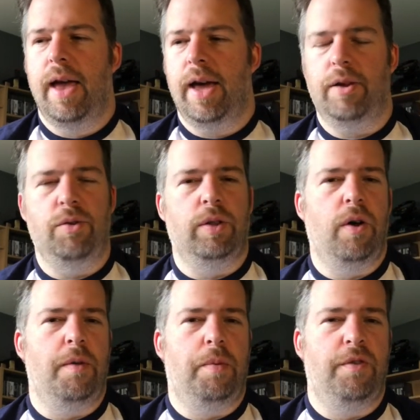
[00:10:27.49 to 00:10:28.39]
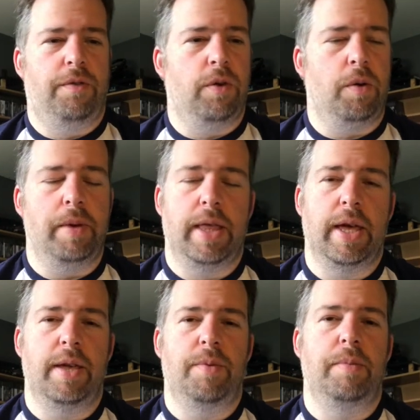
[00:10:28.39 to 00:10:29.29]
And I know a lot of folk will be
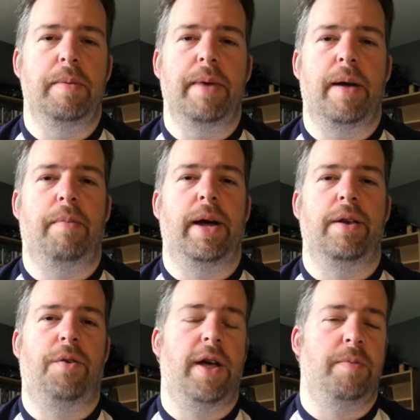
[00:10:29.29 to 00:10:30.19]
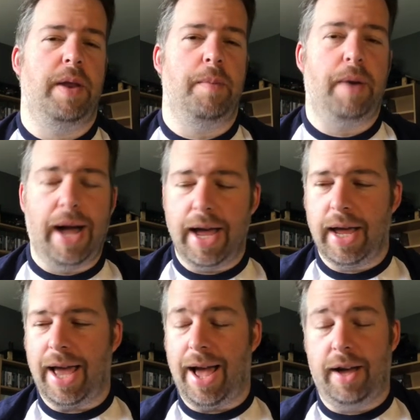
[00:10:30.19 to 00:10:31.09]
saying you would have been better buying a Raspberry
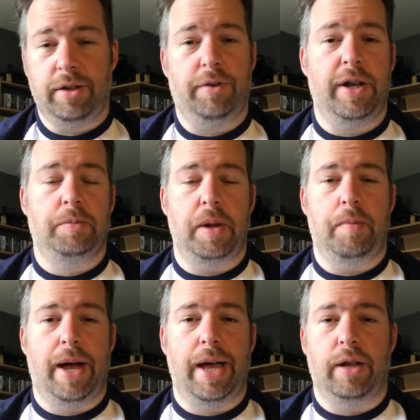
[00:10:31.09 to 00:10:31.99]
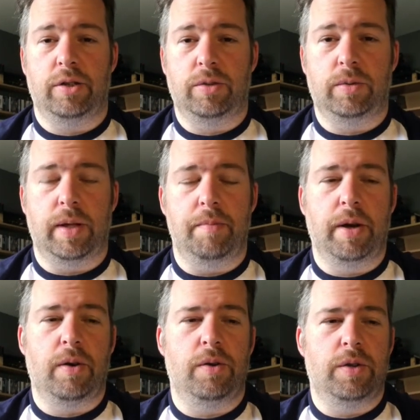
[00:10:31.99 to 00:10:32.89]
Pi. I had a Raspberry Pi and I sold it
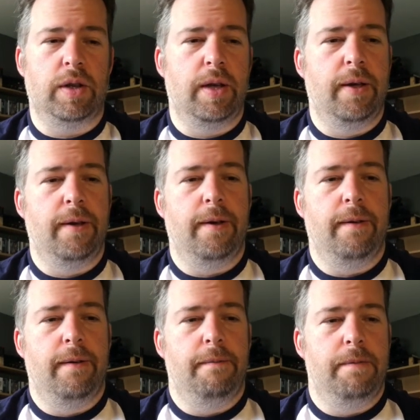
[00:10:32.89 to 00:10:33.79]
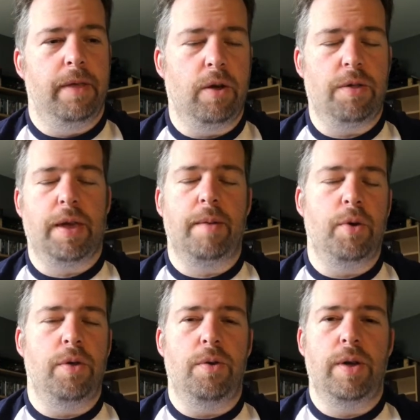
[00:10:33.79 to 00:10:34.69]
because the good thing
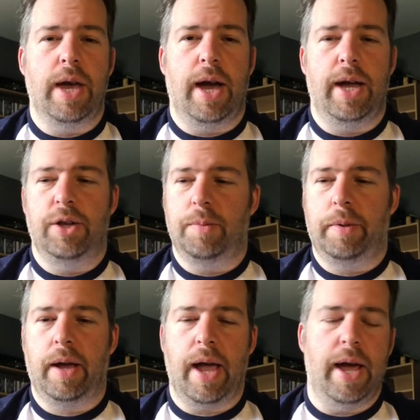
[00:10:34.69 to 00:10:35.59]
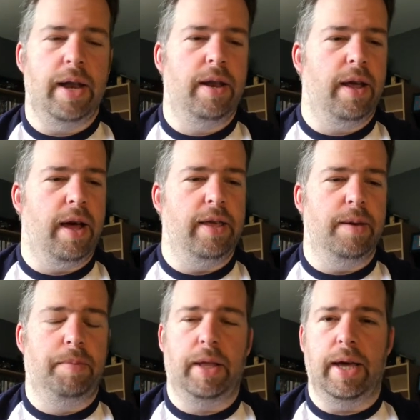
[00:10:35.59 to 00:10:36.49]
about the Ouya is you plug it in and
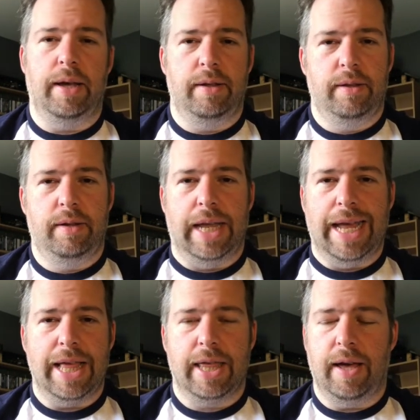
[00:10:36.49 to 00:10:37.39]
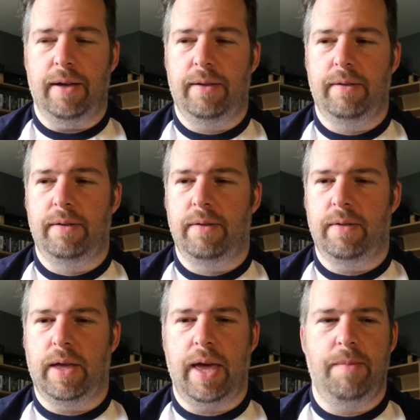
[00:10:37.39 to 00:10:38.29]
you play it, and that's it.
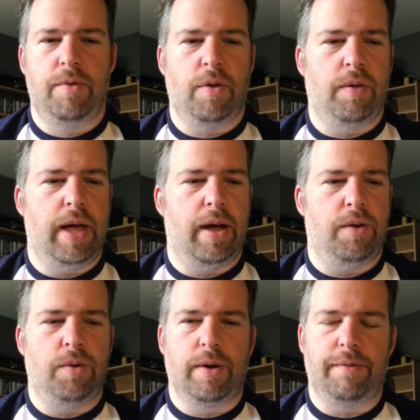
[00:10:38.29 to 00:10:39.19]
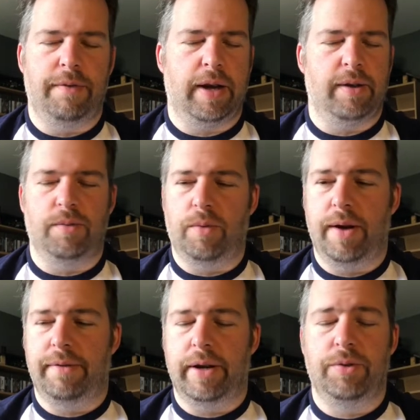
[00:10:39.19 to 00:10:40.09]
The games and all that are all configured and
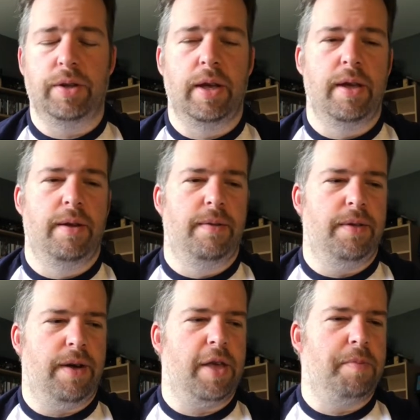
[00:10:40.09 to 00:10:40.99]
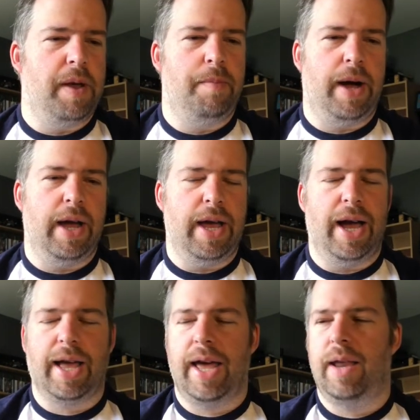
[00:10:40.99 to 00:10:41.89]
whatever else. The Raspberry Pi,
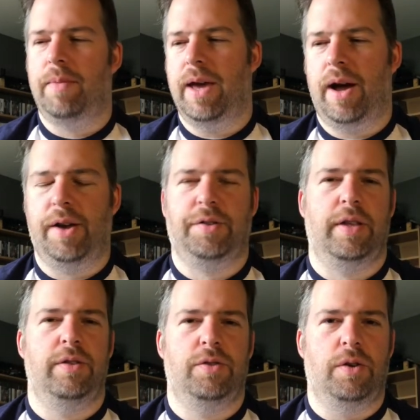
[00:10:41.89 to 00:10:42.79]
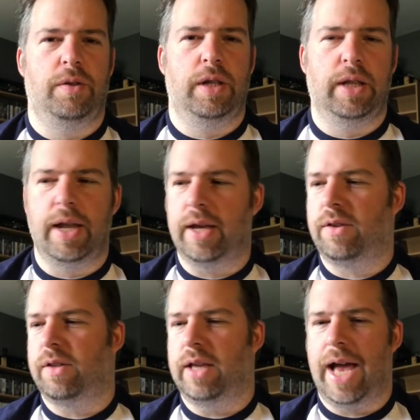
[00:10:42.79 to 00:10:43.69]
I can't be arsed installing
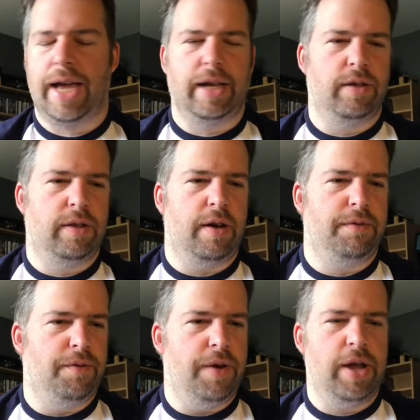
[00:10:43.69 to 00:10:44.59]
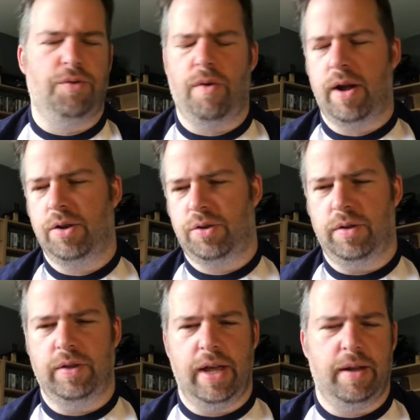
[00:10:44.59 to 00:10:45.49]
Linux and hacking stuff and RetroArch
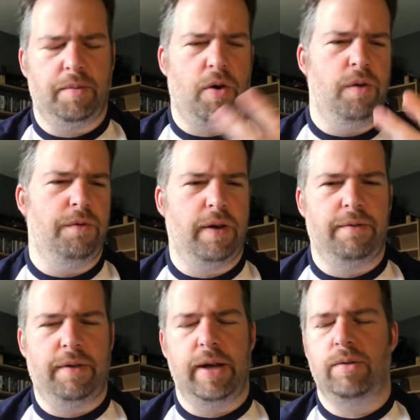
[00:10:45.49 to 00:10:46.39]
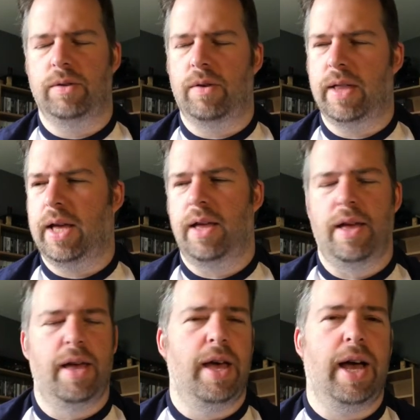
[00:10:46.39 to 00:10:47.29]
and setting up config files and all that.
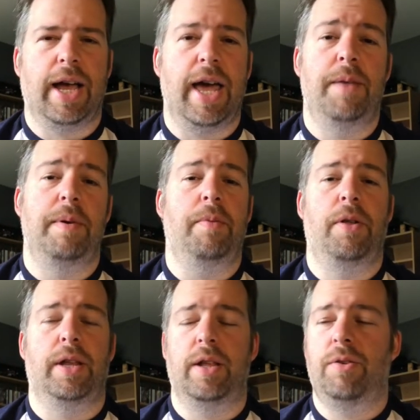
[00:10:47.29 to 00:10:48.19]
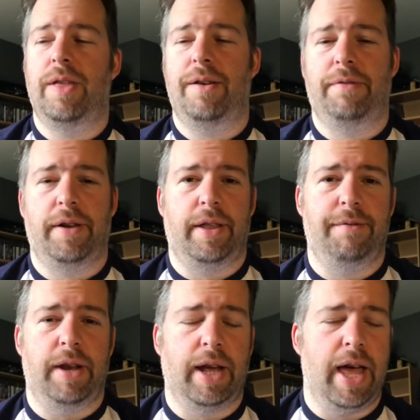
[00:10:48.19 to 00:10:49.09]
I can't be bothered. I do that for a
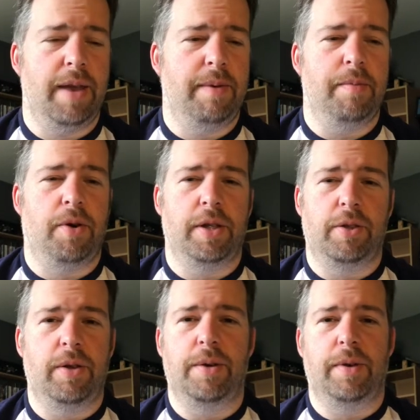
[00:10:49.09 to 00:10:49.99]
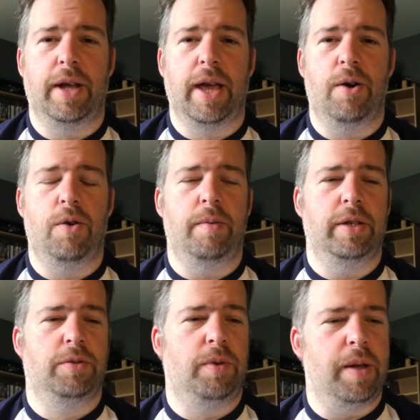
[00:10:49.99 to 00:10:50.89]
living. I can't be bothered doing it when I get home. I
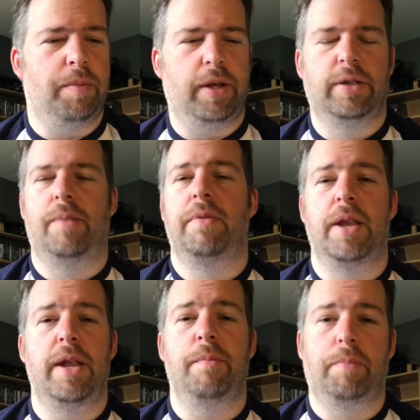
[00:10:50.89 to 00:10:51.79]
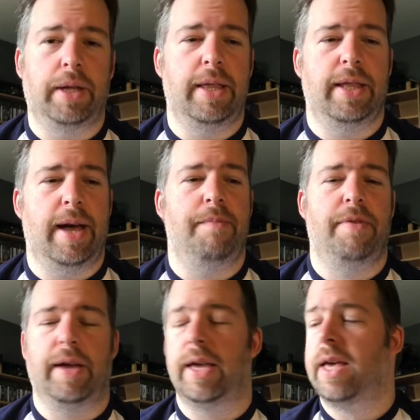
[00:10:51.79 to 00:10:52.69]
just want to plug something in and play the damn
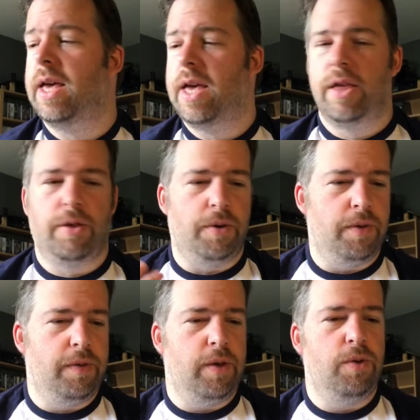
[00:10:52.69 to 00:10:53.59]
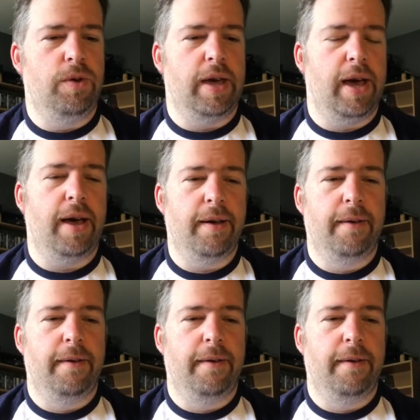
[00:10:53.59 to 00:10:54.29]
thing. So the Ouya